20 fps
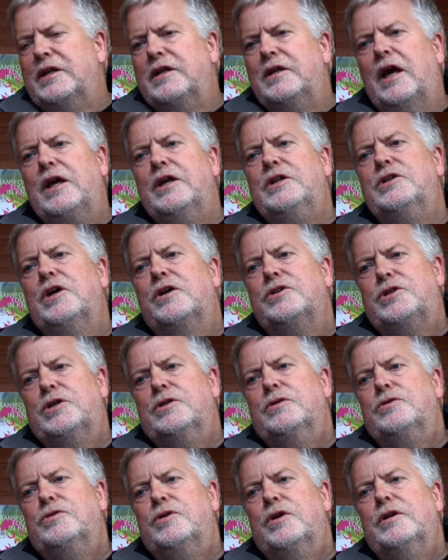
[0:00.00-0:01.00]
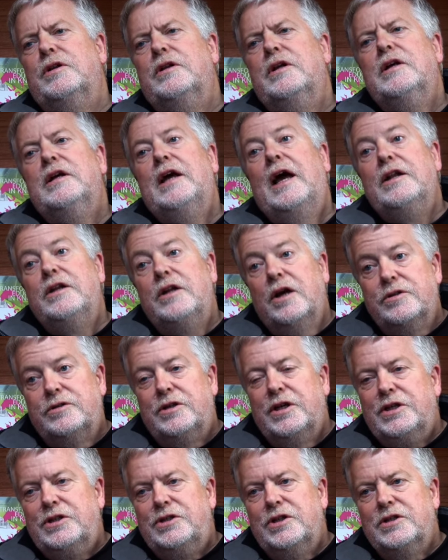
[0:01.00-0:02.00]
engage our children and our
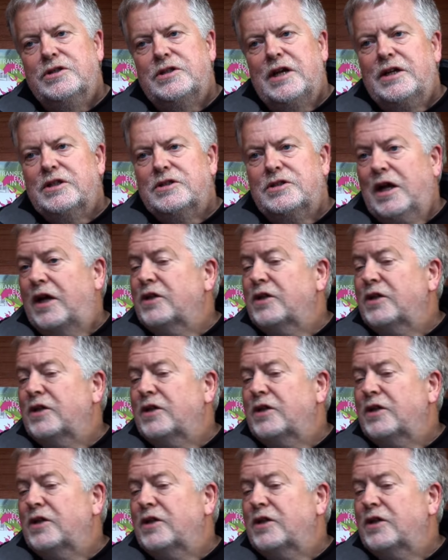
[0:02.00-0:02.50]
teachers as,